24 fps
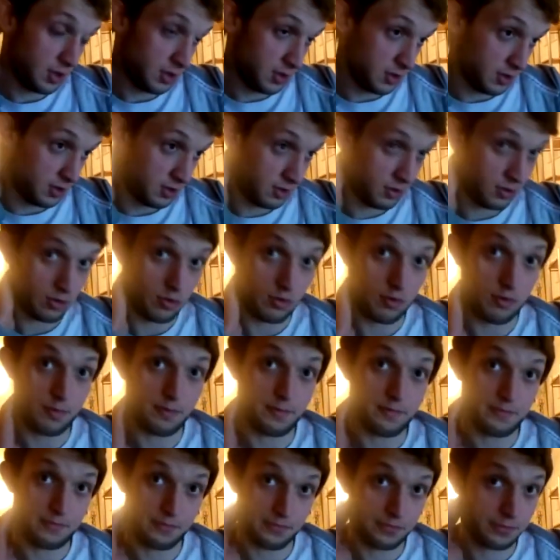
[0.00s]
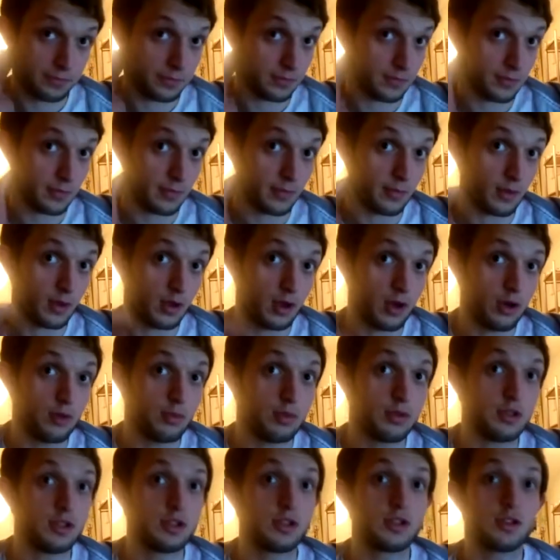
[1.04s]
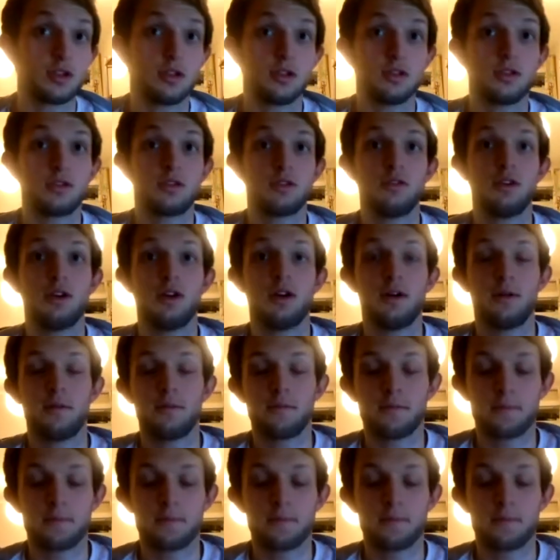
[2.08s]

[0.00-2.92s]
so I'll be so yeah.